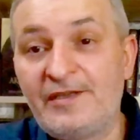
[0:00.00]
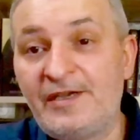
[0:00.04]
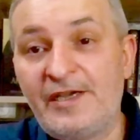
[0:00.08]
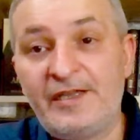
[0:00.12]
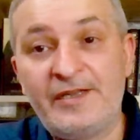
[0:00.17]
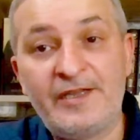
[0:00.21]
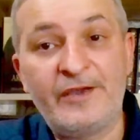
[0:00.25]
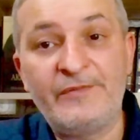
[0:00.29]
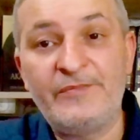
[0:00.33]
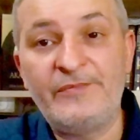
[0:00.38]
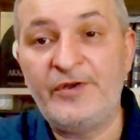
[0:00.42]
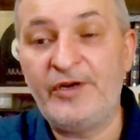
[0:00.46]

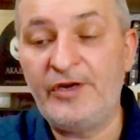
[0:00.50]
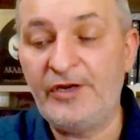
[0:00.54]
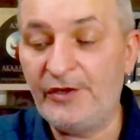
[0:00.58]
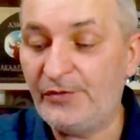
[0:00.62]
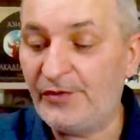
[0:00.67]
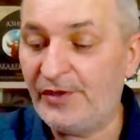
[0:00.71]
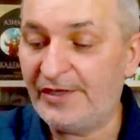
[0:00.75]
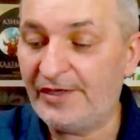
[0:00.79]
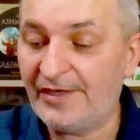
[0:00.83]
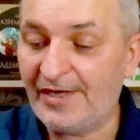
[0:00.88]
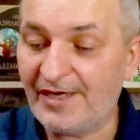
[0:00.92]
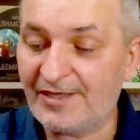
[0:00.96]
and I believe
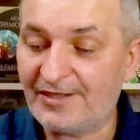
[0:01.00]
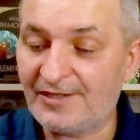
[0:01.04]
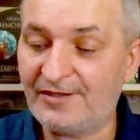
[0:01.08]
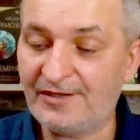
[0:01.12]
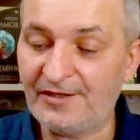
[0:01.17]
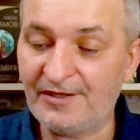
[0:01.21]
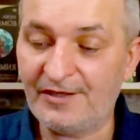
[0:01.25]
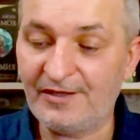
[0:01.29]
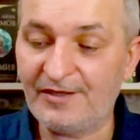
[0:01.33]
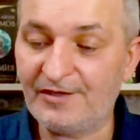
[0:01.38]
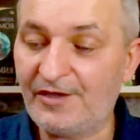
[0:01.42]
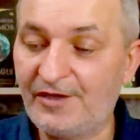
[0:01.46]
in next
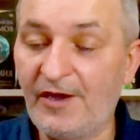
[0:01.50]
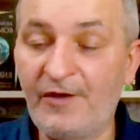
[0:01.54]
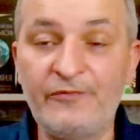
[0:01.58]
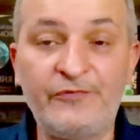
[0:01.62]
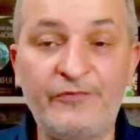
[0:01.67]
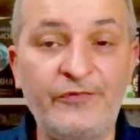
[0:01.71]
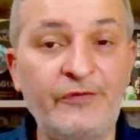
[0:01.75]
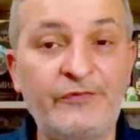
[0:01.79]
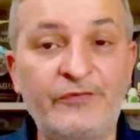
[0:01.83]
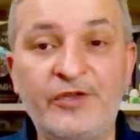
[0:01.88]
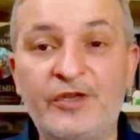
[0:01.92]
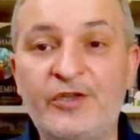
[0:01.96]
10,
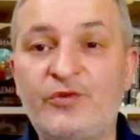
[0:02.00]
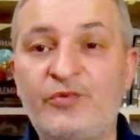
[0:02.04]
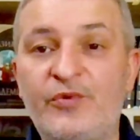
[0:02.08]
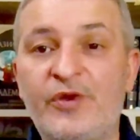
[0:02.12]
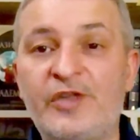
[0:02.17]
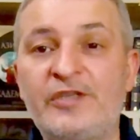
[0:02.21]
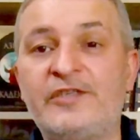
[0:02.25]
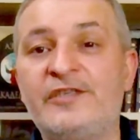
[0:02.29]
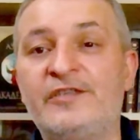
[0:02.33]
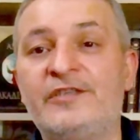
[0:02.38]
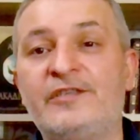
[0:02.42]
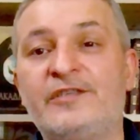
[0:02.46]
15,
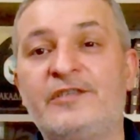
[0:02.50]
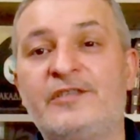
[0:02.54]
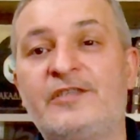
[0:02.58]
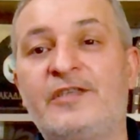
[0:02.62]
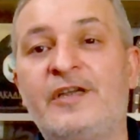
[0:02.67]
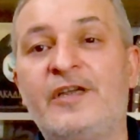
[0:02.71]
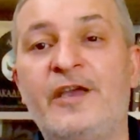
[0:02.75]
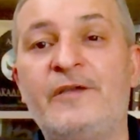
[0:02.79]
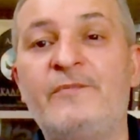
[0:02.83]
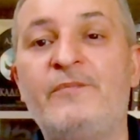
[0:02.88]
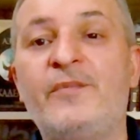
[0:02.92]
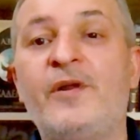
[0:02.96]
20 years'
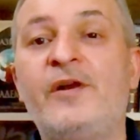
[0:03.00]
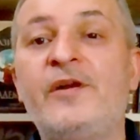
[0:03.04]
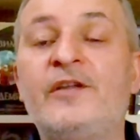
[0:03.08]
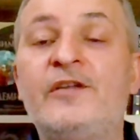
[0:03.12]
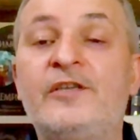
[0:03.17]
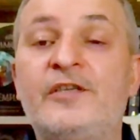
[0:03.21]
time,